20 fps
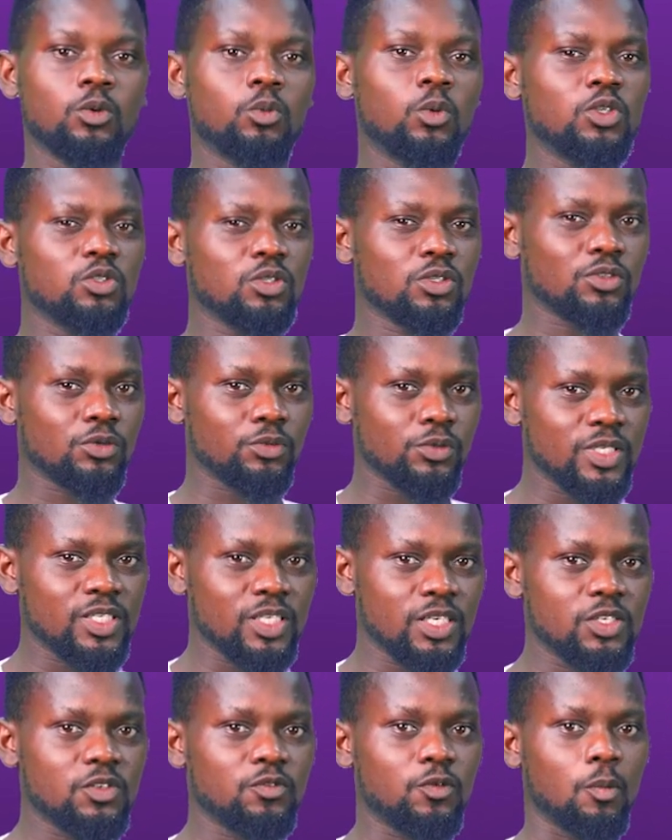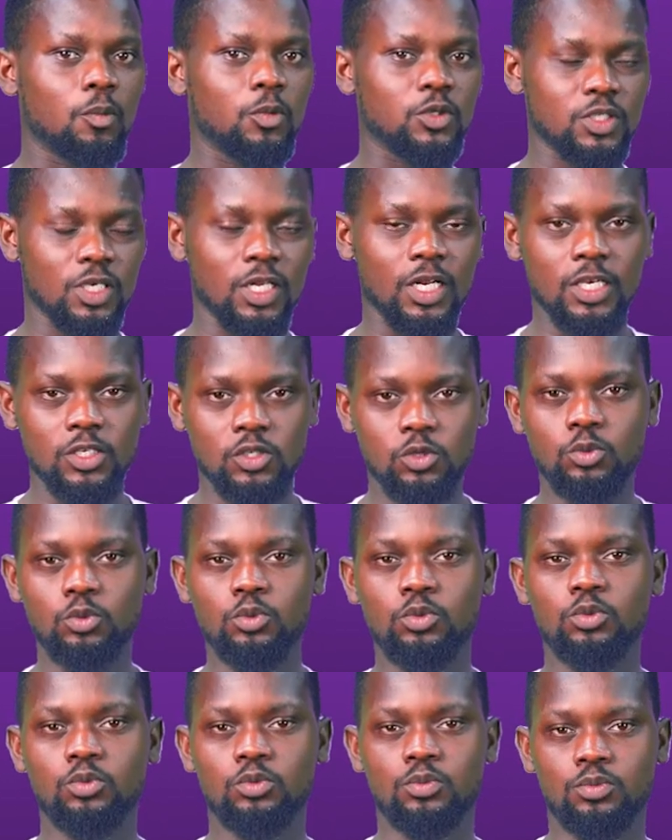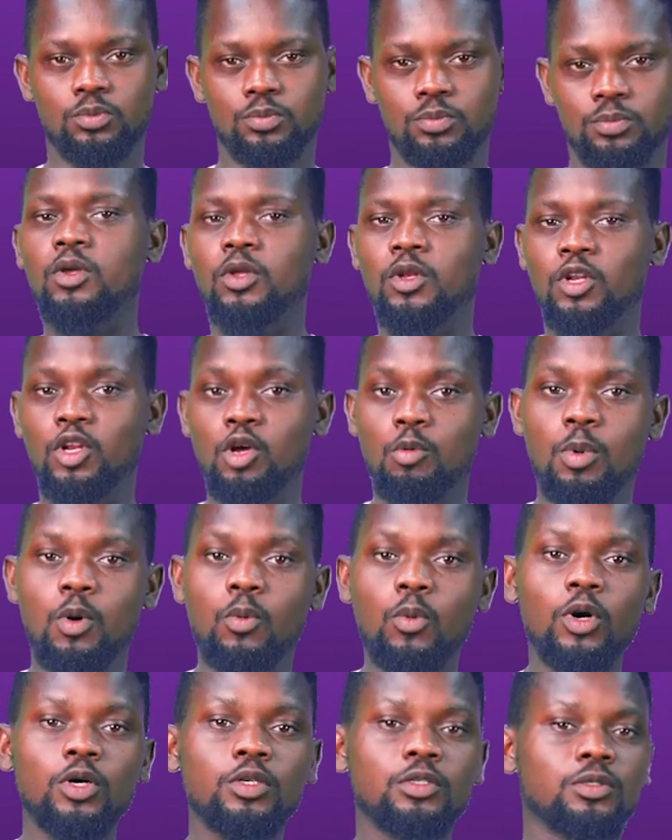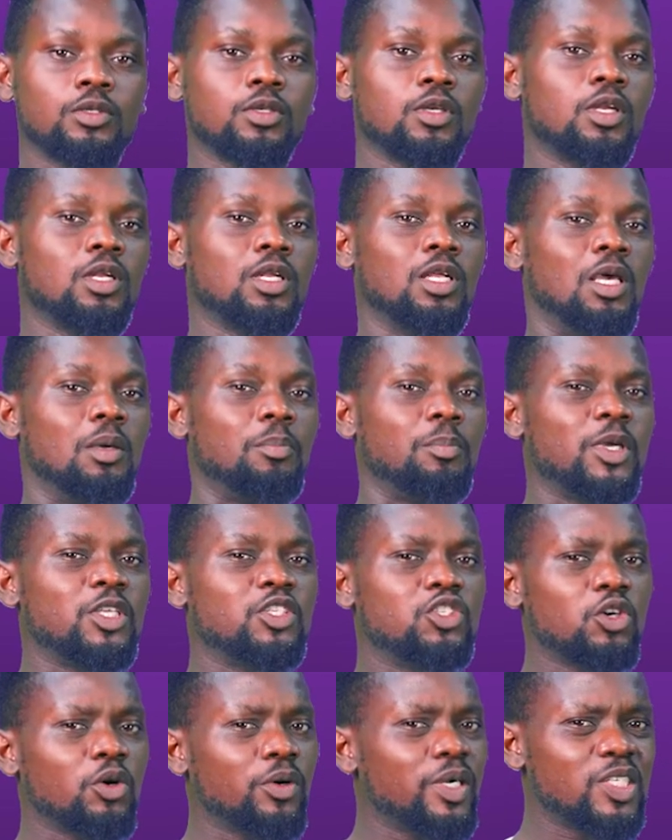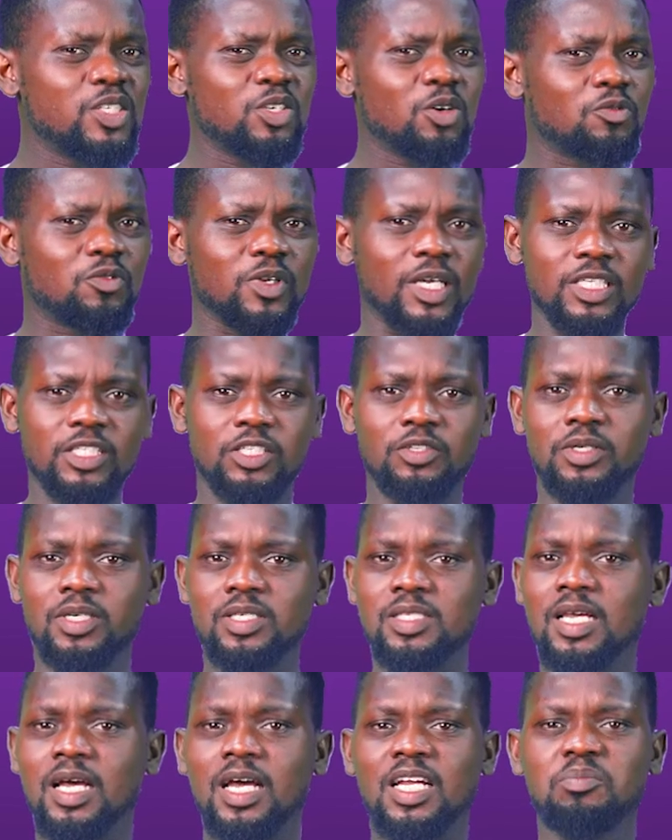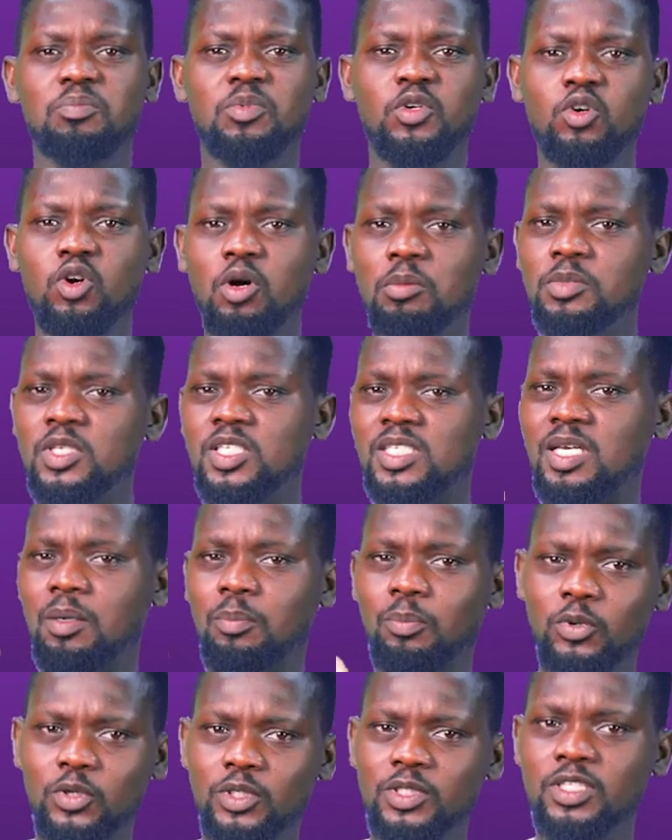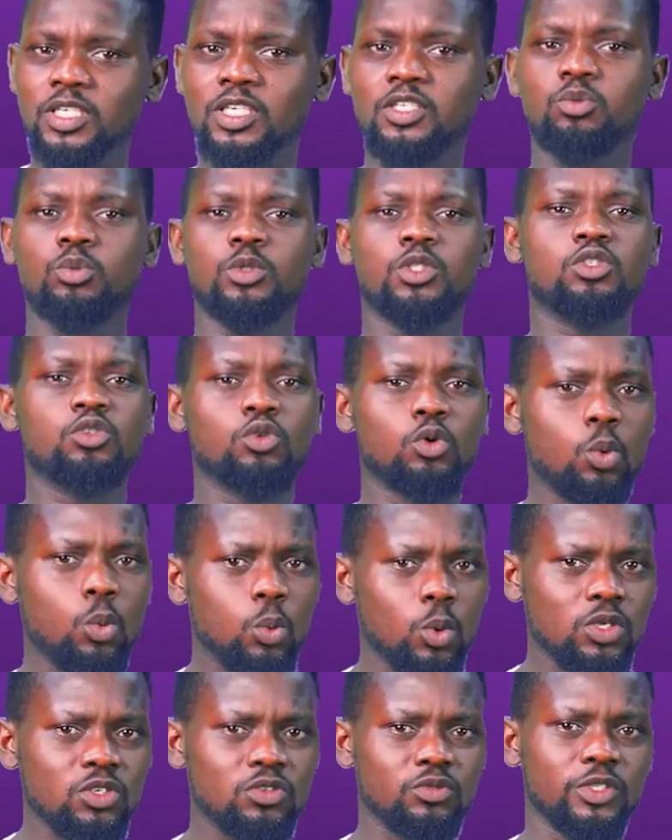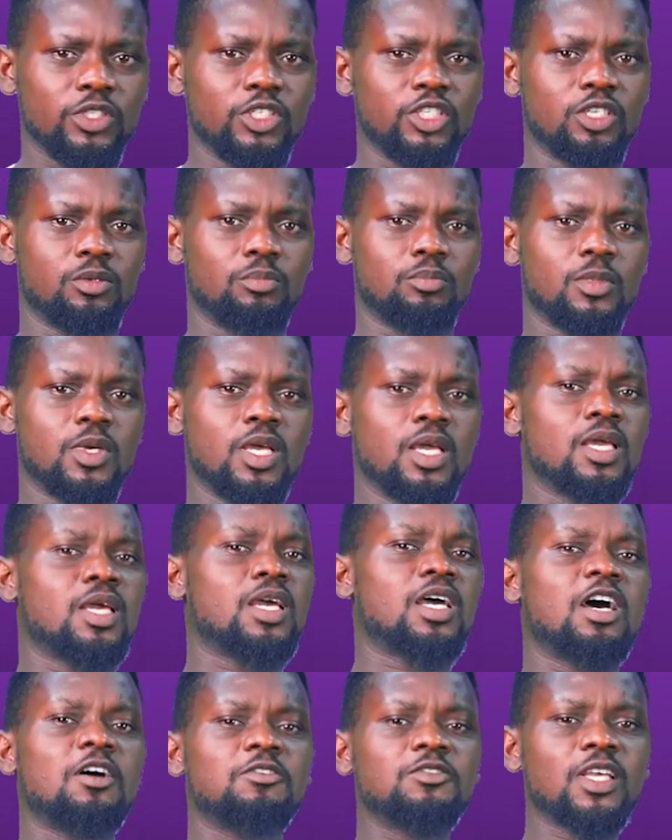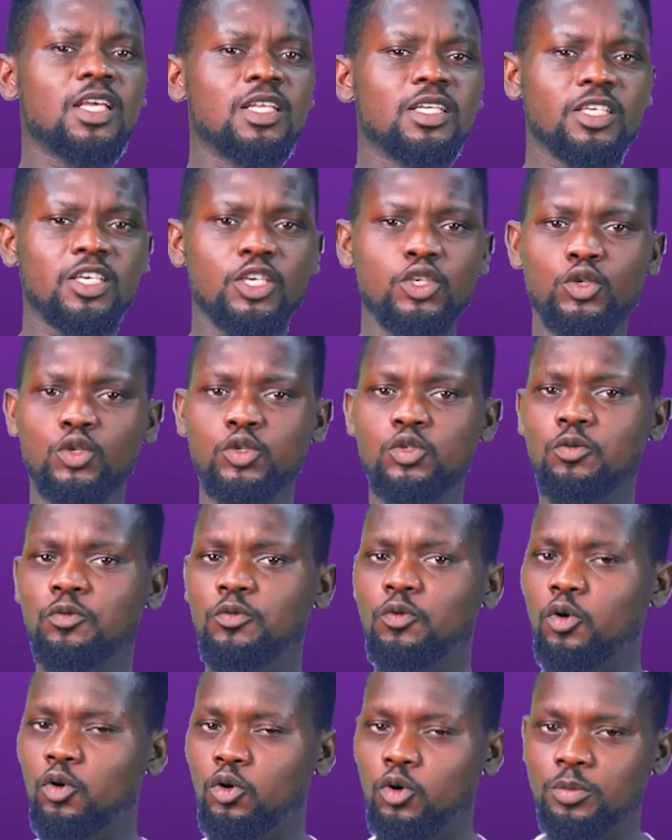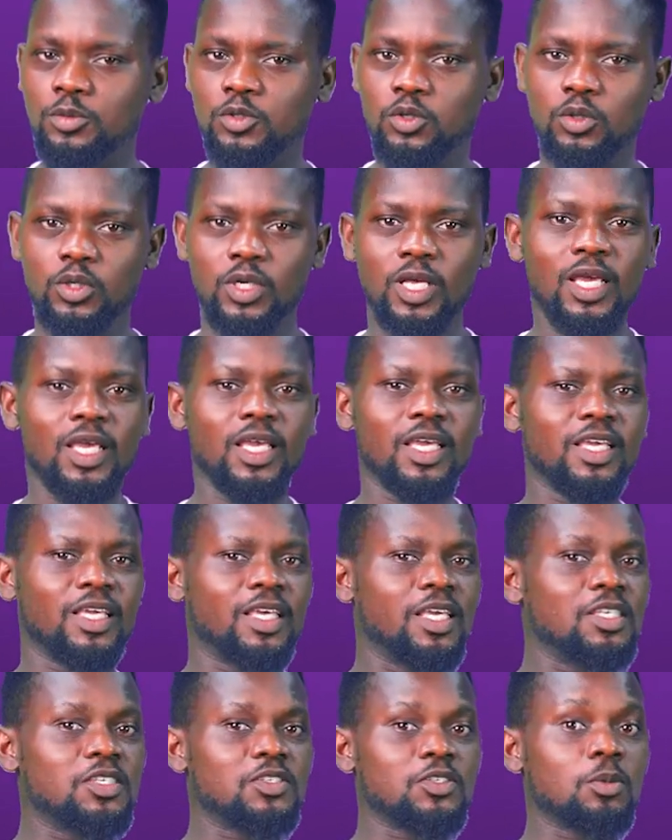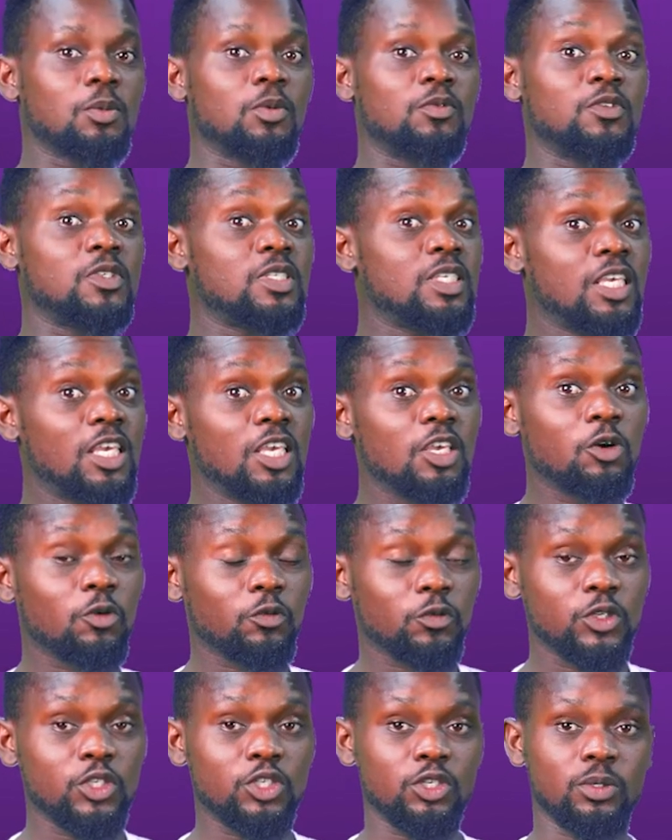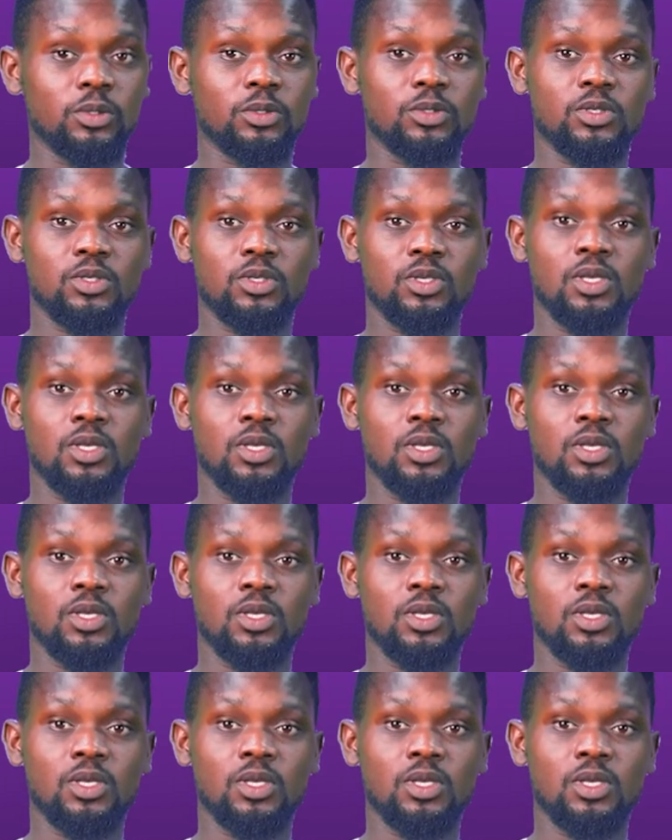What are the reasons for Murtala's coup? Number 1. Majority of Nigerians had become disappointed with Gowon's regime after allegations of corruption against some of his key officials